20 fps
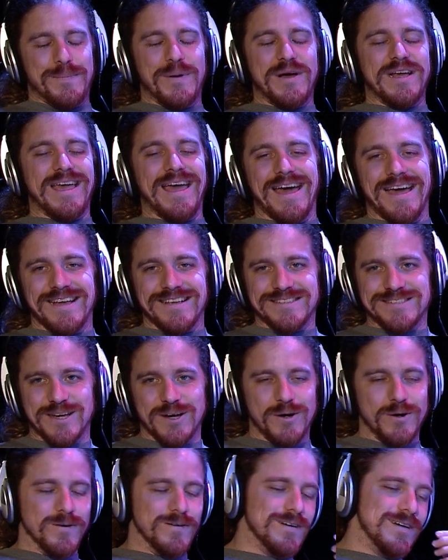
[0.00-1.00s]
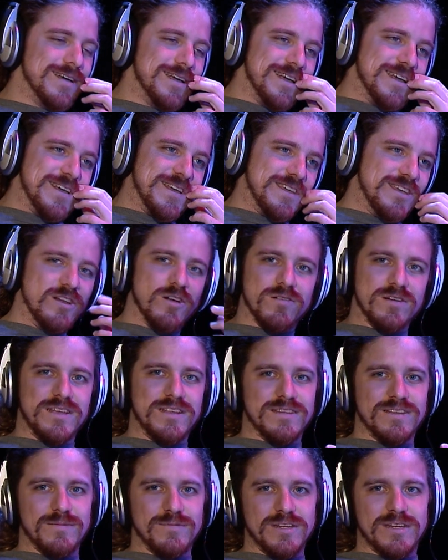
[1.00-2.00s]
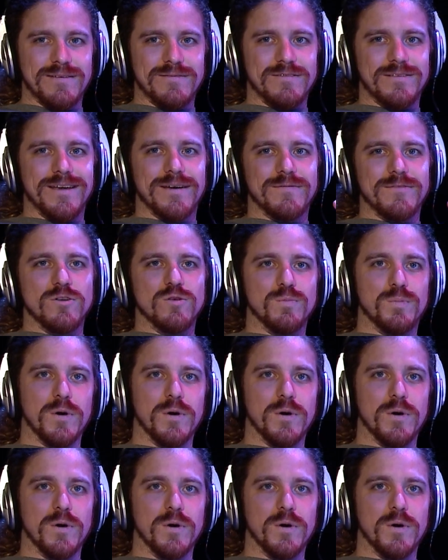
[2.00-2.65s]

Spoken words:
But yeah, so you don't need www,